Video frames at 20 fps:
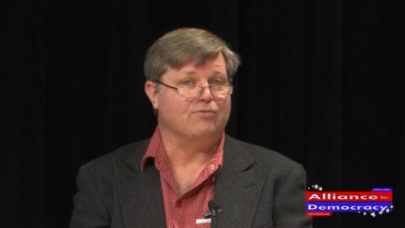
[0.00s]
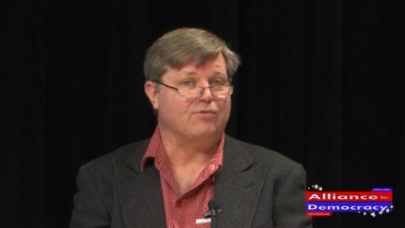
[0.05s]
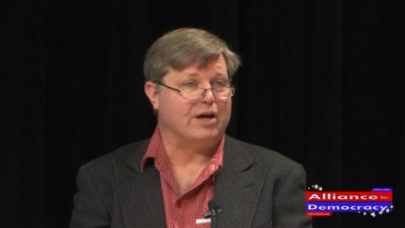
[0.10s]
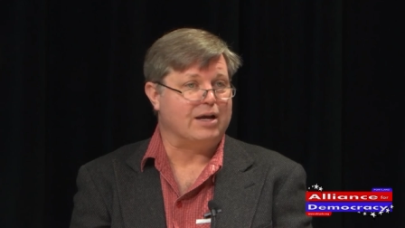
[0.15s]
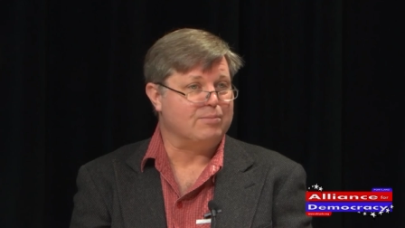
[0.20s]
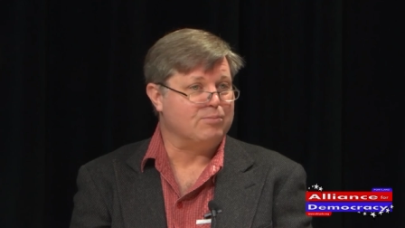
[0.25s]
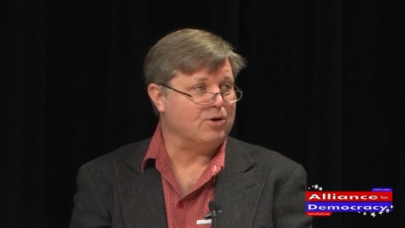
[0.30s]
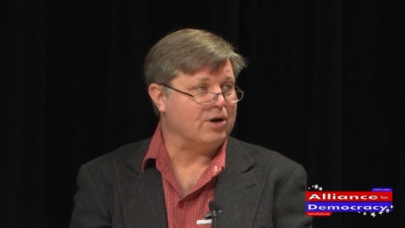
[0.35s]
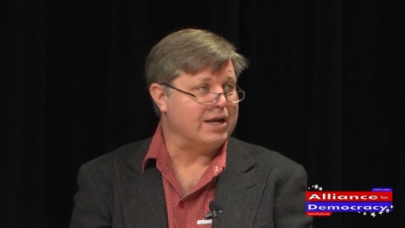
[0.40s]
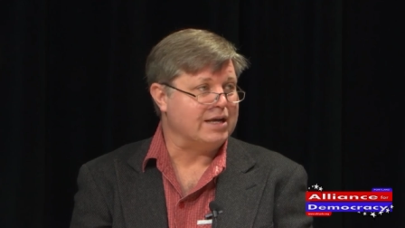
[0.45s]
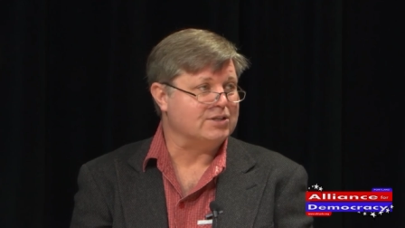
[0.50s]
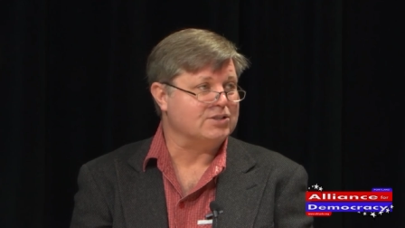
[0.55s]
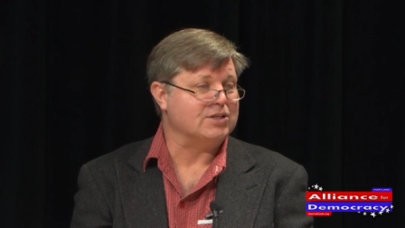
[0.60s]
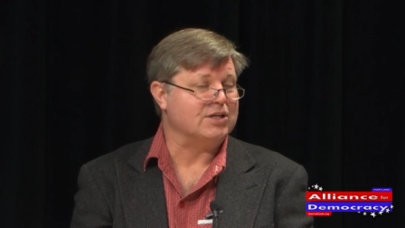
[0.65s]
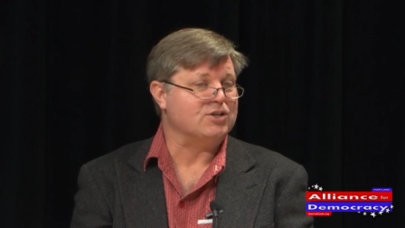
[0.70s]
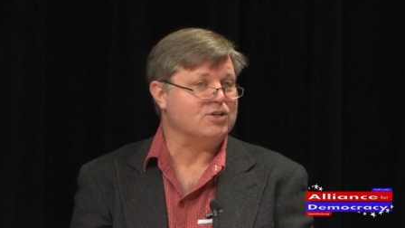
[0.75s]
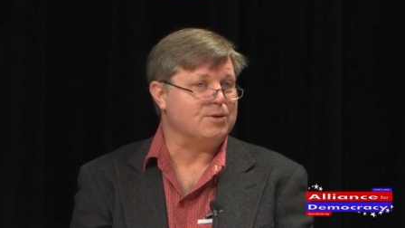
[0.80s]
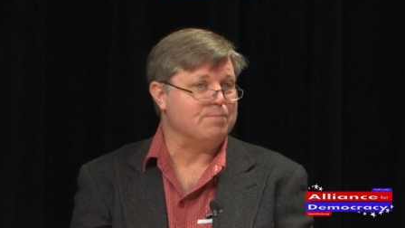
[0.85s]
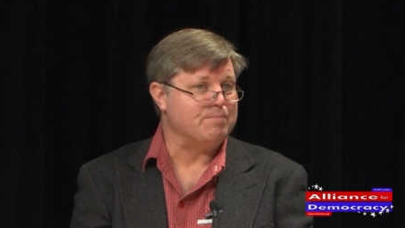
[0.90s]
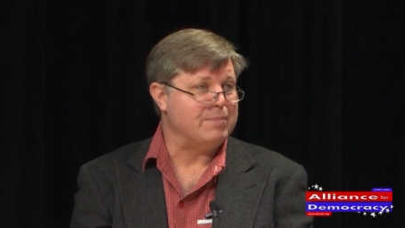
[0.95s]
fiber has
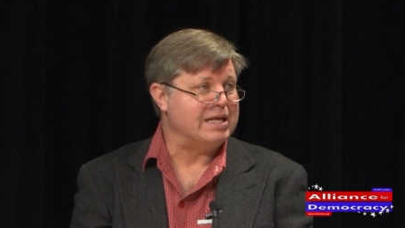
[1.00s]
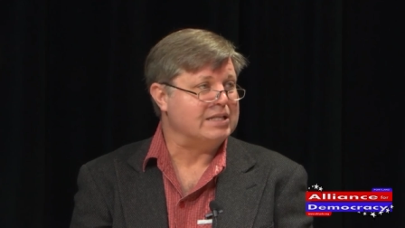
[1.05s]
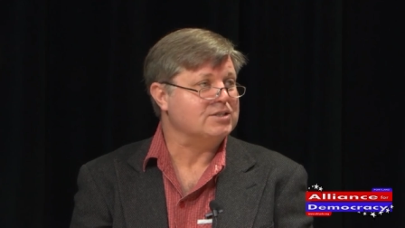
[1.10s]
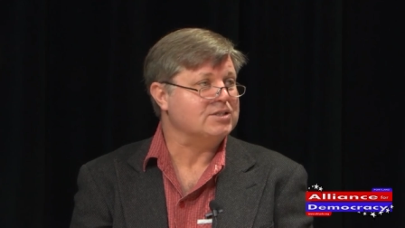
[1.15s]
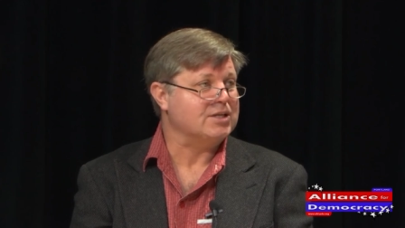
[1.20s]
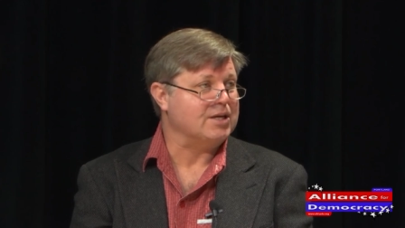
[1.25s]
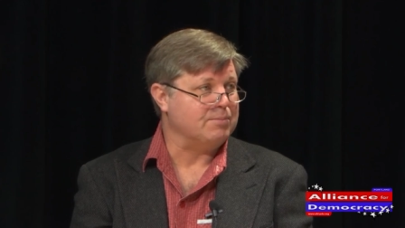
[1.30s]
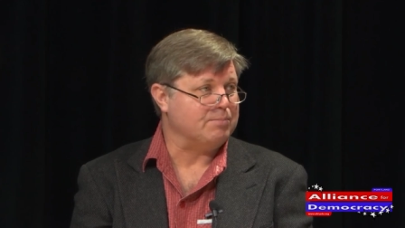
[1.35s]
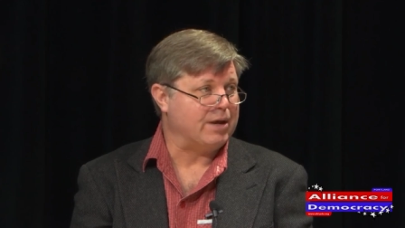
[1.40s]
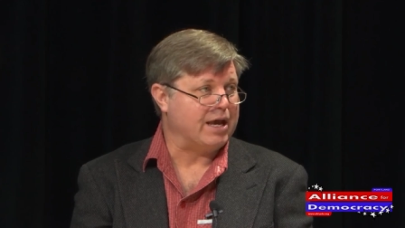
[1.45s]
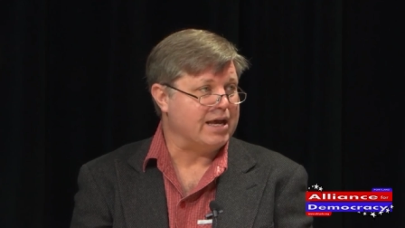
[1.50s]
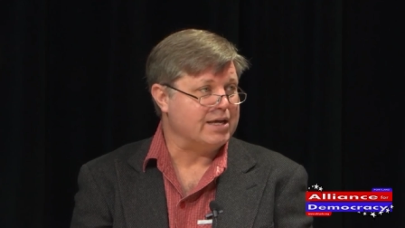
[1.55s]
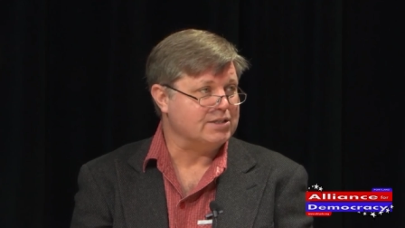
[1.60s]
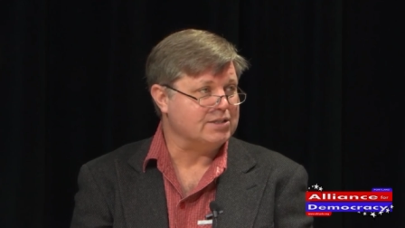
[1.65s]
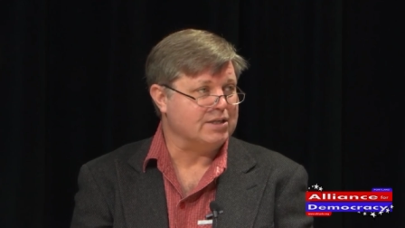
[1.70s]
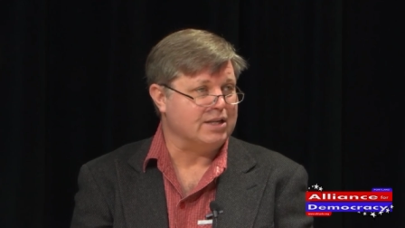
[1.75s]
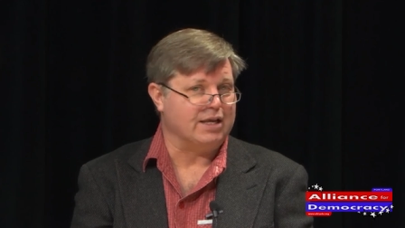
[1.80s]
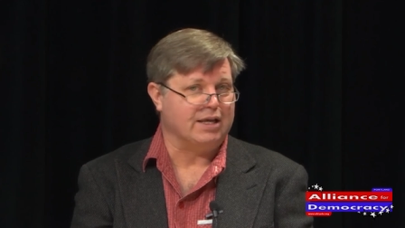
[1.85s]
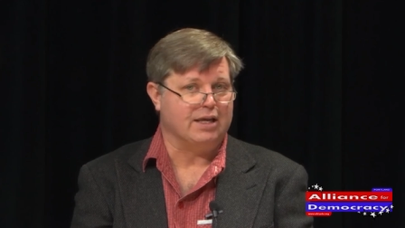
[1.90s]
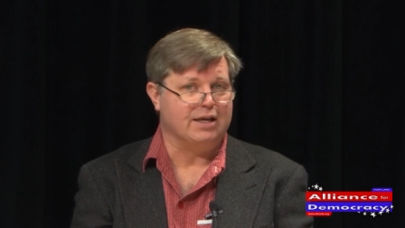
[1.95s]
such immense
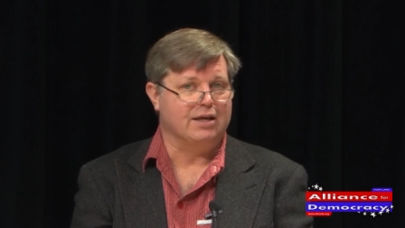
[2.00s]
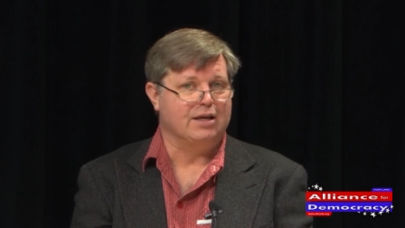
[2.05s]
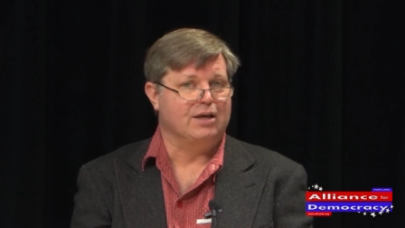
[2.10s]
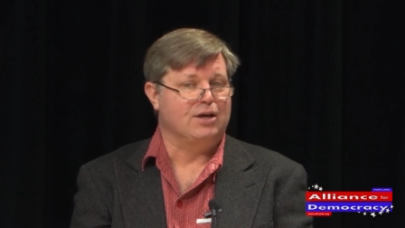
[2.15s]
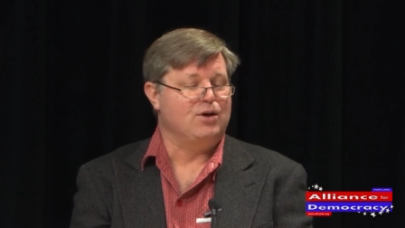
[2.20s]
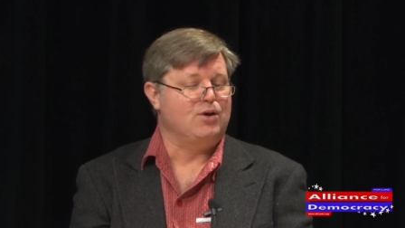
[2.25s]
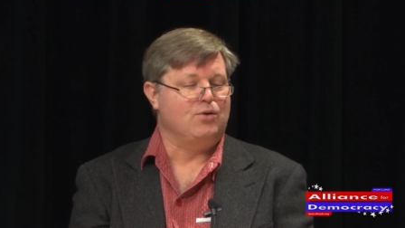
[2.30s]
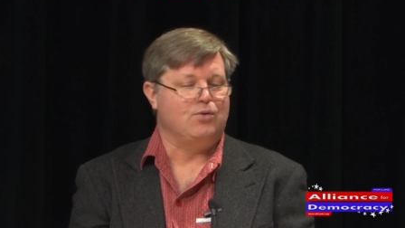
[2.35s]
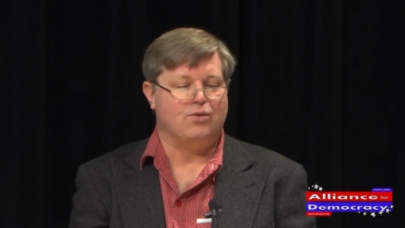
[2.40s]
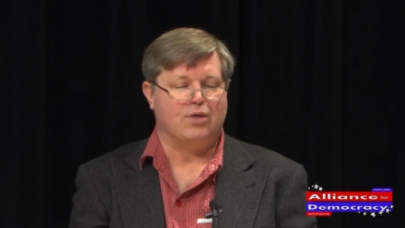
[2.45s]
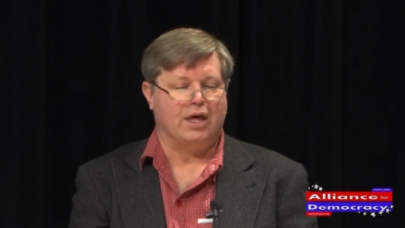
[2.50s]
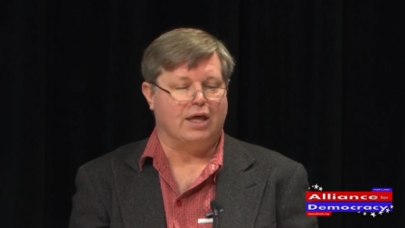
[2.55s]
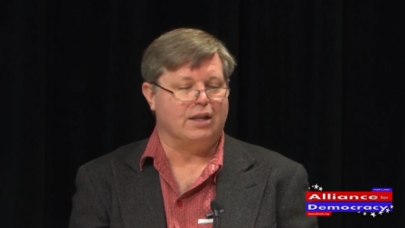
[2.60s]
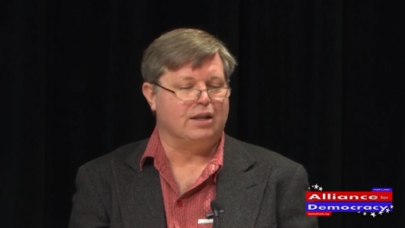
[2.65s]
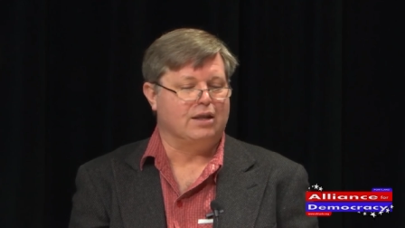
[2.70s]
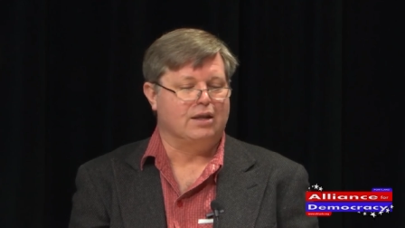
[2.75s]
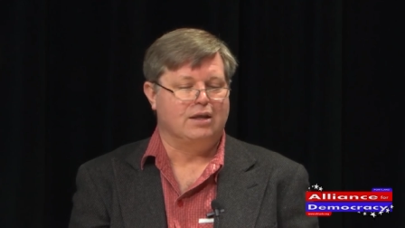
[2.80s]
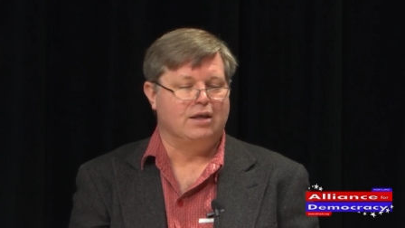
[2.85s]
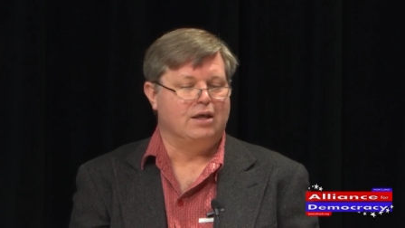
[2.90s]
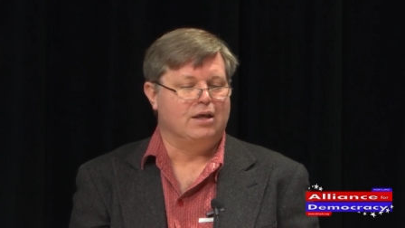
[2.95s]
capacity that